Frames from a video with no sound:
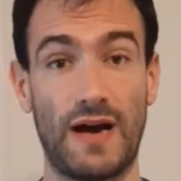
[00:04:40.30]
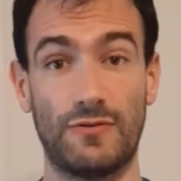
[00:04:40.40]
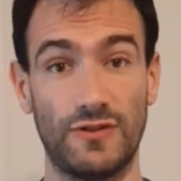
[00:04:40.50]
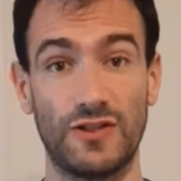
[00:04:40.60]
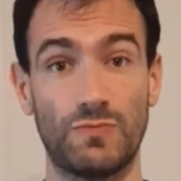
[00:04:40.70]

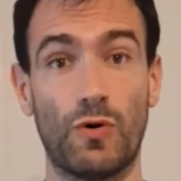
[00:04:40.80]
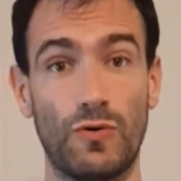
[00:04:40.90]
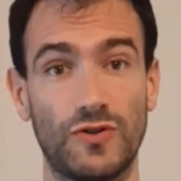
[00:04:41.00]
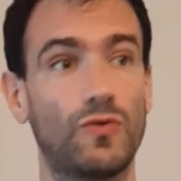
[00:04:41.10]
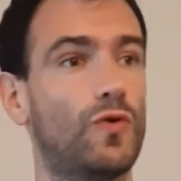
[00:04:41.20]

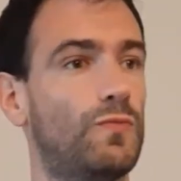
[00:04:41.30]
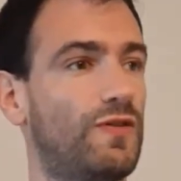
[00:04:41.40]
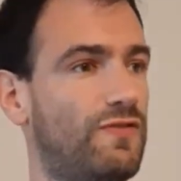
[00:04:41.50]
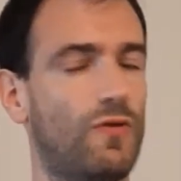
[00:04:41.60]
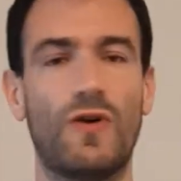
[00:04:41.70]
sports or
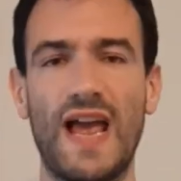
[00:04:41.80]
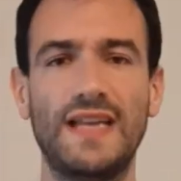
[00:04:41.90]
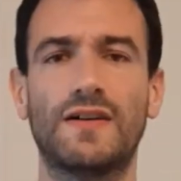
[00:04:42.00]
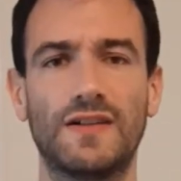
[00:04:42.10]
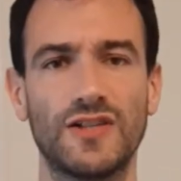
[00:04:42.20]
before
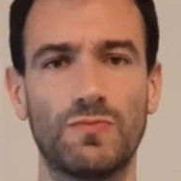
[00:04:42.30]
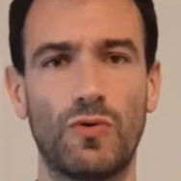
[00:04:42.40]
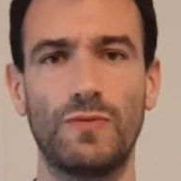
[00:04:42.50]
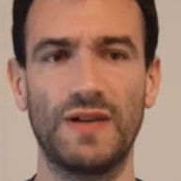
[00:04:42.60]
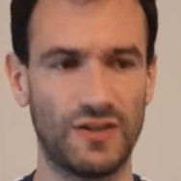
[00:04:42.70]
any kind of
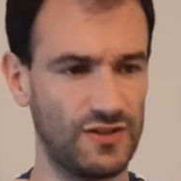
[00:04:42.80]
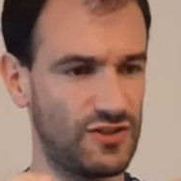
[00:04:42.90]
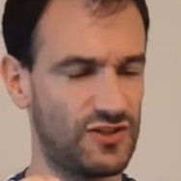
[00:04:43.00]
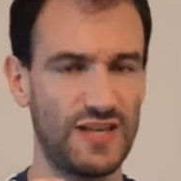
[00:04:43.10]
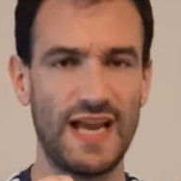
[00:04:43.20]
sport,
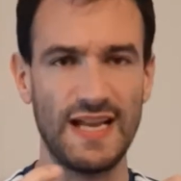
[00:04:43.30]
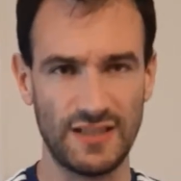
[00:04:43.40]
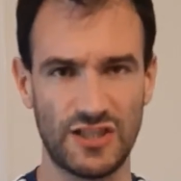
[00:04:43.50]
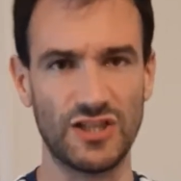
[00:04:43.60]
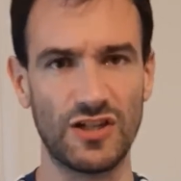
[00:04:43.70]
because
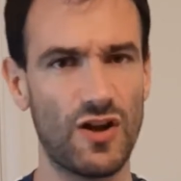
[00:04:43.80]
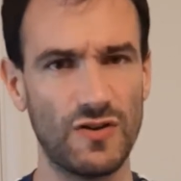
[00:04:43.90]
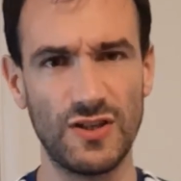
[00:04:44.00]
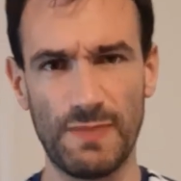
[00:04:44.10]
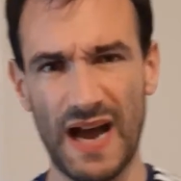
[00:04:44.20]
it just
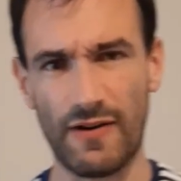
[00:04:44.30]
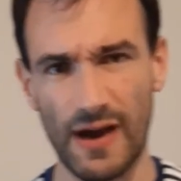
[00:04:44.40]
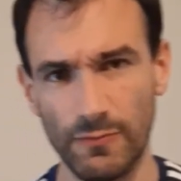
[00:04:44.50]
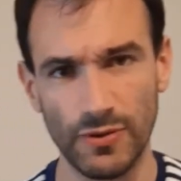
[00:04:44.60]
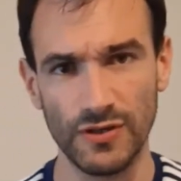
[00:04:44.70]
lowers your power
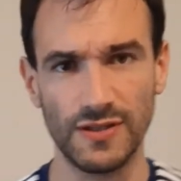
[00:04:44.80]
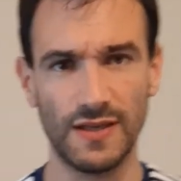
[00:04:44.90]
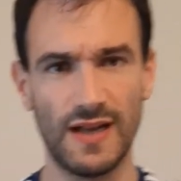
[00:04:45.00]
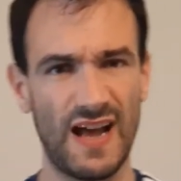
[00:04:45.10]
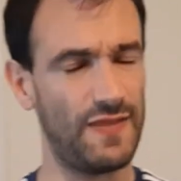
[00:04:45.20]
output
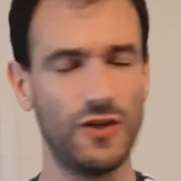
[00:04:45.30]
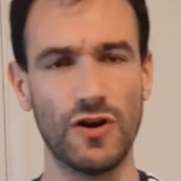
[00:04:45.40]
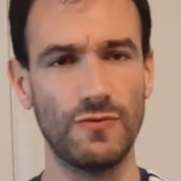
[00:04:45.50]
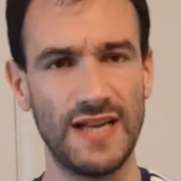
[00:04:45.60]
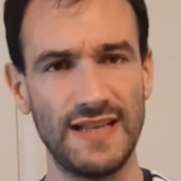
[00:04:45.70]
and you
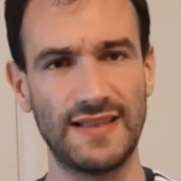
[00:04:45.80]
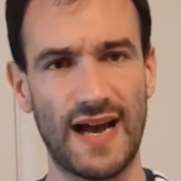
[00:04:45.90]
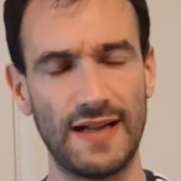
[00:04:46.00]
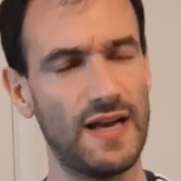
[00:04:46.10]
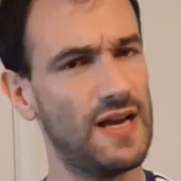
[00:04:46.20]
don't need
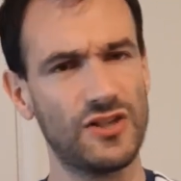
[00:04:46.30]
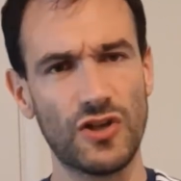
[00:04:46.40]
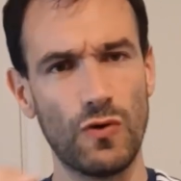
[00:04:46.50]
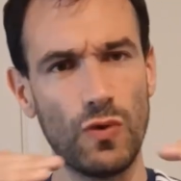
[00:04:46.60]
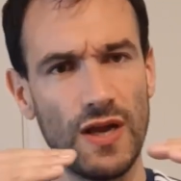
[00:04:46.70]
that.
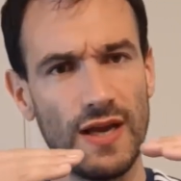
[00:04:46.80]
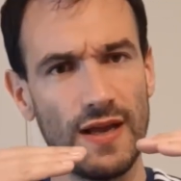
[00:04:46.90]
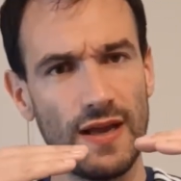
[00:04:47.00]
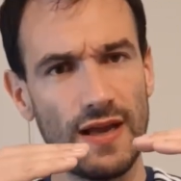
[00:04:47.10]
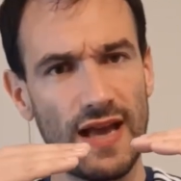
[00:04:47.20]
So
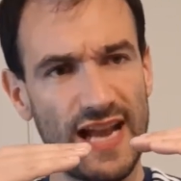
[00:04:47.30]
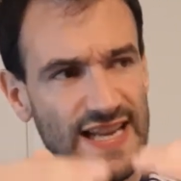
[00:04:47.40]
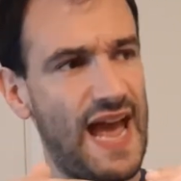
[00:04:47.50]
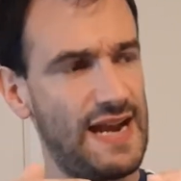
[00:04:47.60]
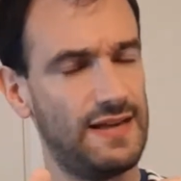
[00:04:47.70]

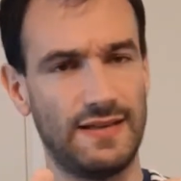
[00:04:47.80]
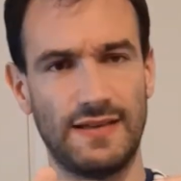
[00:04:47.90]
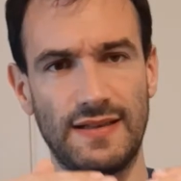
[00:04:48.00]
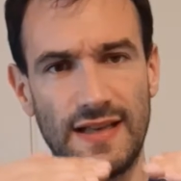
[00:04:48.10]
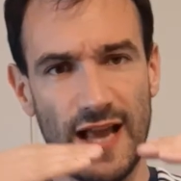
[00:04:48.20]
again,
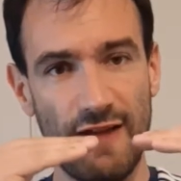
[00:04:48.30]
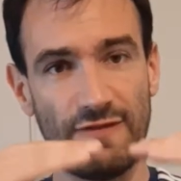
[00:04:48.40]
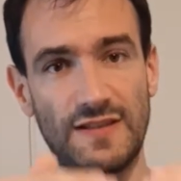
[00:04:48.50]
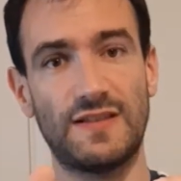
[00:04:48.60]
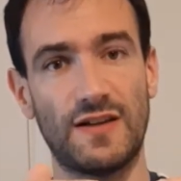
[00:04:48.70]
if
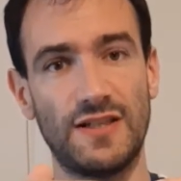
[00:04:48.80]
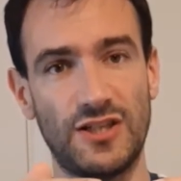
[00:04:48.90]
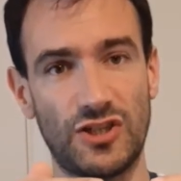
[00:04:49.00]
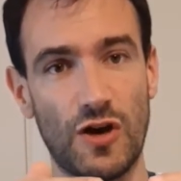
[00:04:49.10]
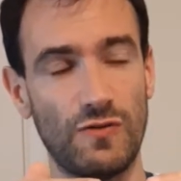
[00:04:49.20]
the studies
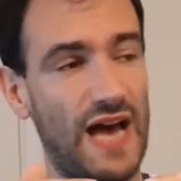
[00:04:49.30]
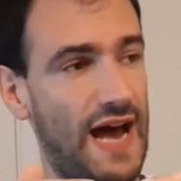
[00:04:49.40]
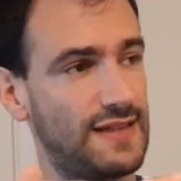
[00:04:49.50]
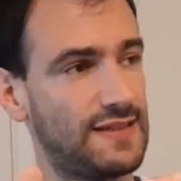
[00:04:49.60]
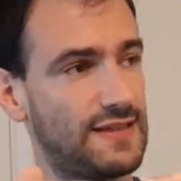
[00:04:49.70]
show
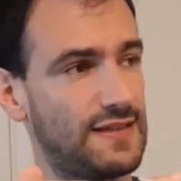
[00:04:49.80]
that,